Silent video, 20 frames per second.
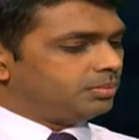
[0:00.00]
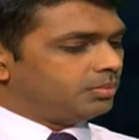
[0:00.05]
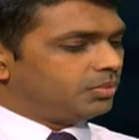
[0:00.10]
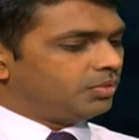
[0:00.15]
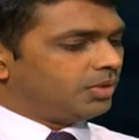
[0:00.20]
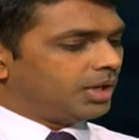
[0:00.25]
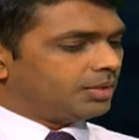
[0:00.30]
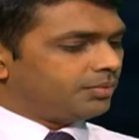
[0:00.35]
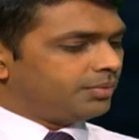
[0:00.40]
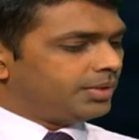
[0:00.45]

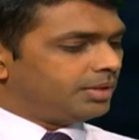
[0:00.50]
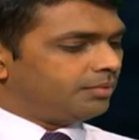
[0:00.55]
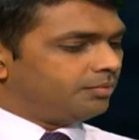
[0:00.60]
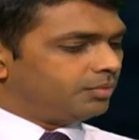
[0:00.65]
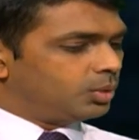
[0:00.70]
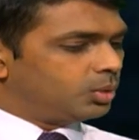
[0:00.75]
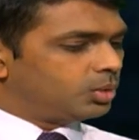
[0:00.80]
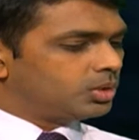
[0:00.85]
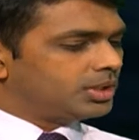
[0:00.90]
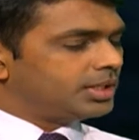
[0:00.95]
what we
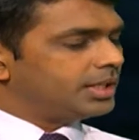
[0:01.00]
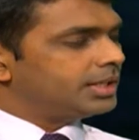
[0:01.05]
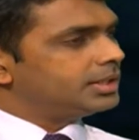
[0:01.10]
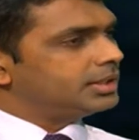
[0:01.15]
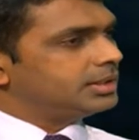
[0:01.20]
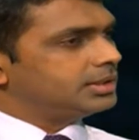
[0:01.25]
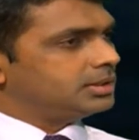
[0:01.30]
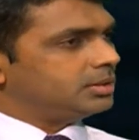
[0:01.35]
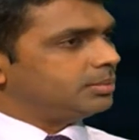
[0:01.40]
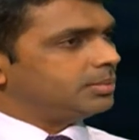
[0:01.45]
have looked at
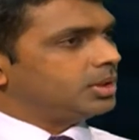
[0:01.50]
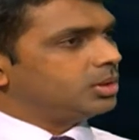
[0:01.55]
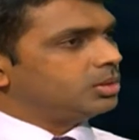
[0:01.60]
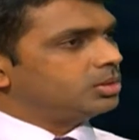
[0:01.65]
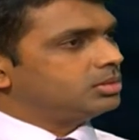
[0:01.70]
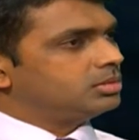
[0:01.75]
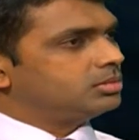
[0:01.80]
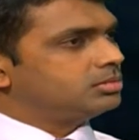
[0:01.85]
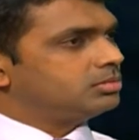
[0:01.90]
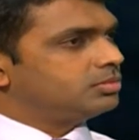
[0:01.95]
is
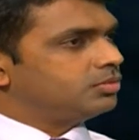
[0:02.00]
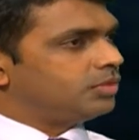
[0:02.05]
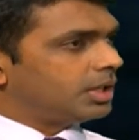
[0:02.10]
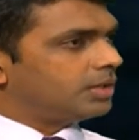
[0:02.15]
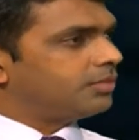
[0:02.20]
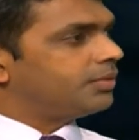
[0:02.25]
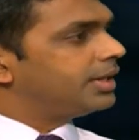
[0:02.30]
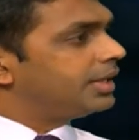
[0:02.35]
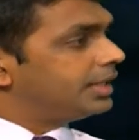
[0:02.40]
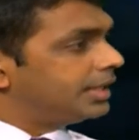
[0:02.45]
about
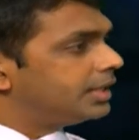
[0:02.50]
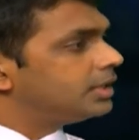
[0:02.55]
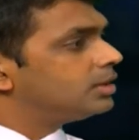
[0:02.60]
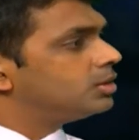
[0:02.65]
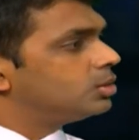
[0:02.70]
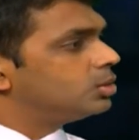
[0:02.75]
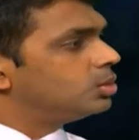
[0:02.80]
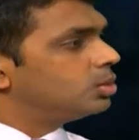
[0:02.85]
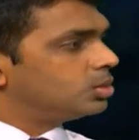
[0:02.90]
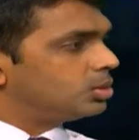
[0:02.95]
what we
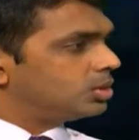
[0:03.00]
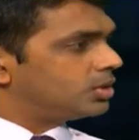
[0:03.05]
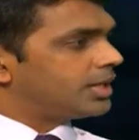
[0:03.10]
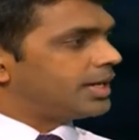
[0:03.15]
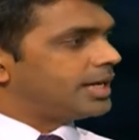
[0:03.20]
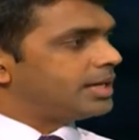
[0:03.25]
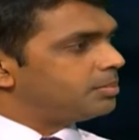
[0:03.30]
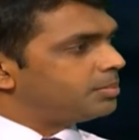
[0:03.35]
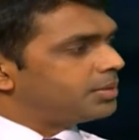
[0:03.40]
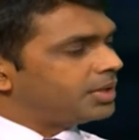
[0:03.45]
need to do to
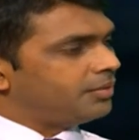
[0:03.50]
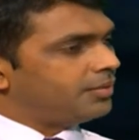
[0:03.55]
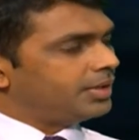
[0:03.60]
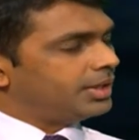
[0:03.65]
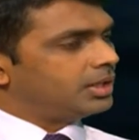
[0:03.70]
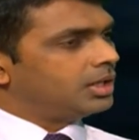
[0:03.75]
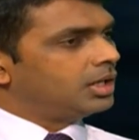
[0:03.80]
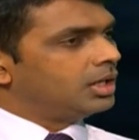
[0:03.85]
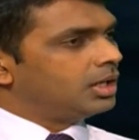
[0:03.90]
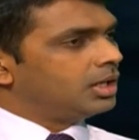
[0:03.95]
try and
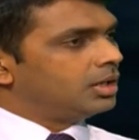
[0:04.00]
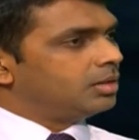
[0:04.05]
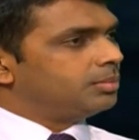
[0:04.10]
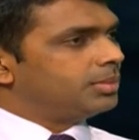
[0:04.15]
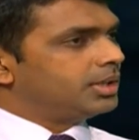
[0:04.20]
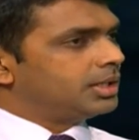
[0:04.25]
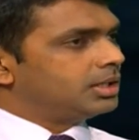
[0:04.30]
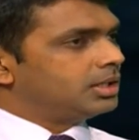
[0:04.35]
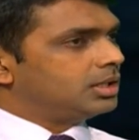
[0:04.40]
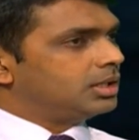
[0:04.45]
prevent.
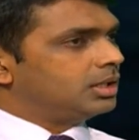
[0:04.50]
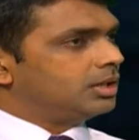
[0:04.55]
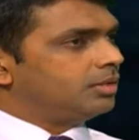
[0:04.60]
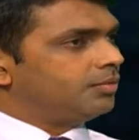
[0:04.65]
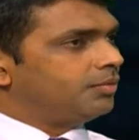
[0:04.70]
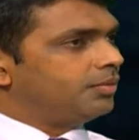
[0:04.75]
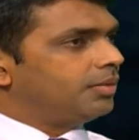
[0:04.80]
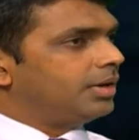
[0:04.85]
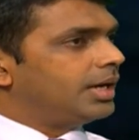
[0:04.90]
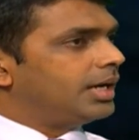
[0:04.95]
But
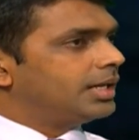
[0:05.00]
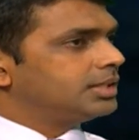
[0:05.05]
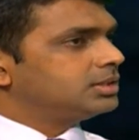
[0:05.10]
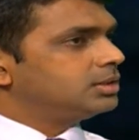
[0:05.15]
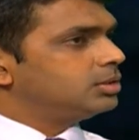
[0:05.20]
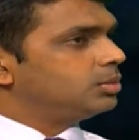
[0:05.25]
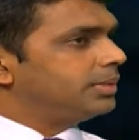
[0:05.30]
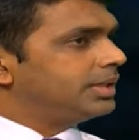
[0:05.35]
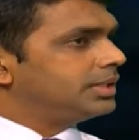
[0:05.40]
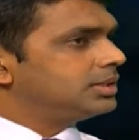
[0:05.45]
as
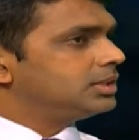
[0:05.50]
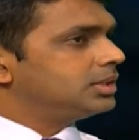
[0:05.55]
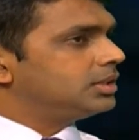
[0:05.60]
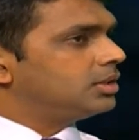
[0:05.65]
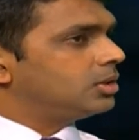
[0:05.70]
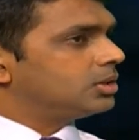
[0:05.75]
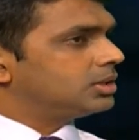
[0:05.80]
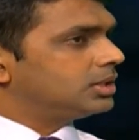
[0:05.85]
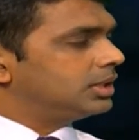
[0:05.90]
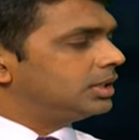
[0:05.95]
you
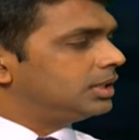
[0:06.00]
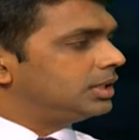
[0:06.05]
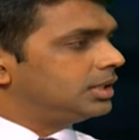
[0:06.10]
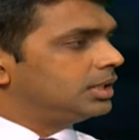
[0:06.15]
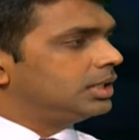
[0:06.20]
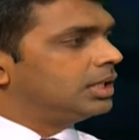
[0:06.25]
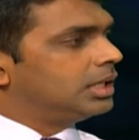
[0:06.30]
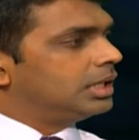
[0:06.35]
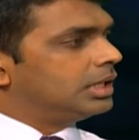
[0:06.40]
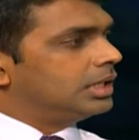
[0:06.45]
mentioned, doctor,
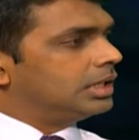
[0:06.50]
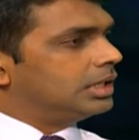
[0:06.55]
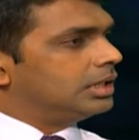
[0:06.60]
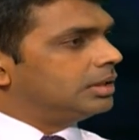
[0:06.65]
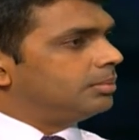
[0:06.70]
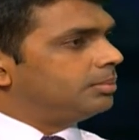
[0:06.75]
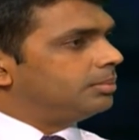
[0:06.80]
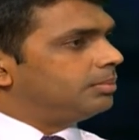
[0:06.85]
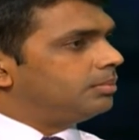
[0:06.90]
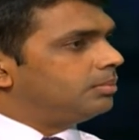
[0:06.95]
earlier,
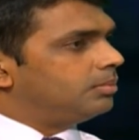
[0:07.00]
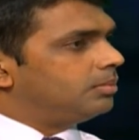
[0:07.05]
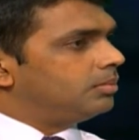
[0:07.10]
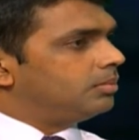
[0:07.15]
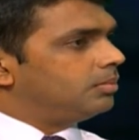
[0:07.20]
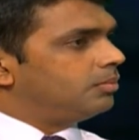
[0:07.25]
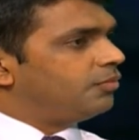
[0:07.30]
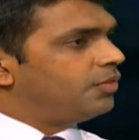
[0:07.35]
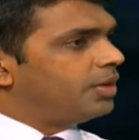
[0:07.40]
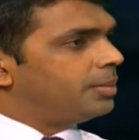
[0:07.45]

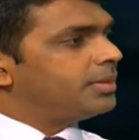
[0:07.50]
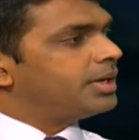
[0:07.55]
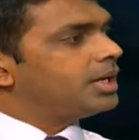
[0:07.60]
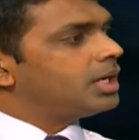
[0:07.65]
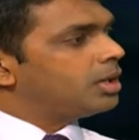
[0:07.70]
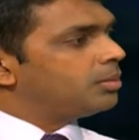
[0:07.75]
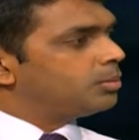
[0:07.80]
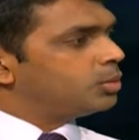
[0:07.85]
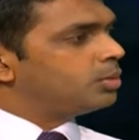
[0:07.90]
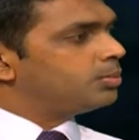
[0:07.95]

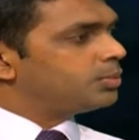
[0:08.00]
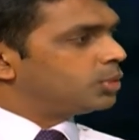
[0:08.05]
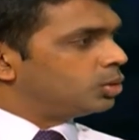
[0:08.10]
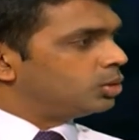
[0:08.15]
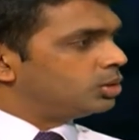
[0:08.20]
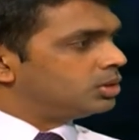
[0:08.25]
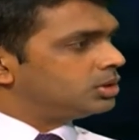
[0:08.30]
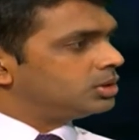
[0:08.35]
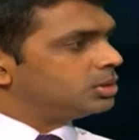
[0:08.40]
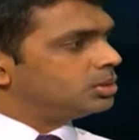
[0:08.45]
women are more
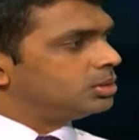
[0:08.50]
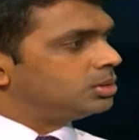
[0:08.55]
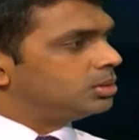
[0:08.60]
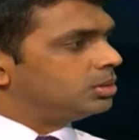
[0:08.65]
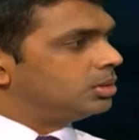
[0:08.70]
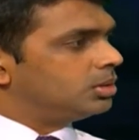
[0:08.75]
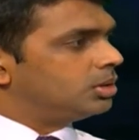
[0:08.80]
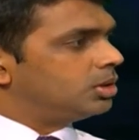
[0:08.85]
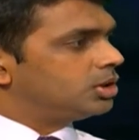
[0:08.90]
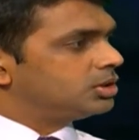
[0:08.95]
prone
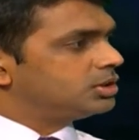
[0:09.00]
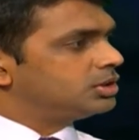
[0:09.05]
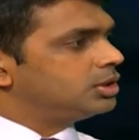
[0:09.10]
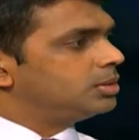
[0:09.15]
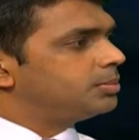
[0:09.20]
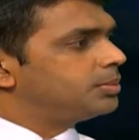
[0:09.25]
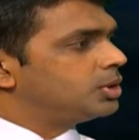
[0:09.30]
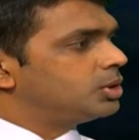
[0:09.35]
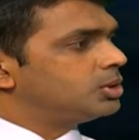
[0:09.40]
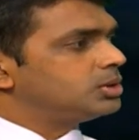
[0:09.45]
to
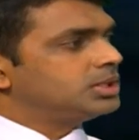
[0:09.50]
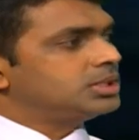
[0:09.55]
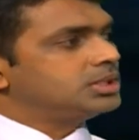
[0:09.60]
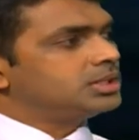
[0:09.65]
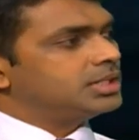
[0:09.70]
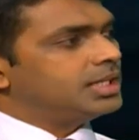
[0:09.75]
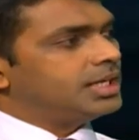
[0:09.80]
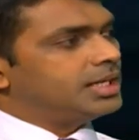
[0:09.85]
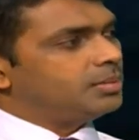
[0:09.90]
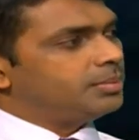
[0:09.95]
osteoporosis
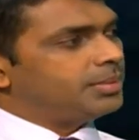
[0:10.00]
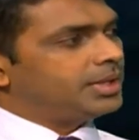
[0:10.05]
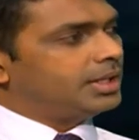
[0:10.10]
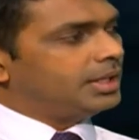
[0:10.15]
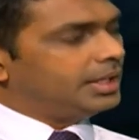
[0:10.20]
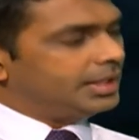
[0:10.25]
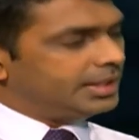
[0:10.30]
than men.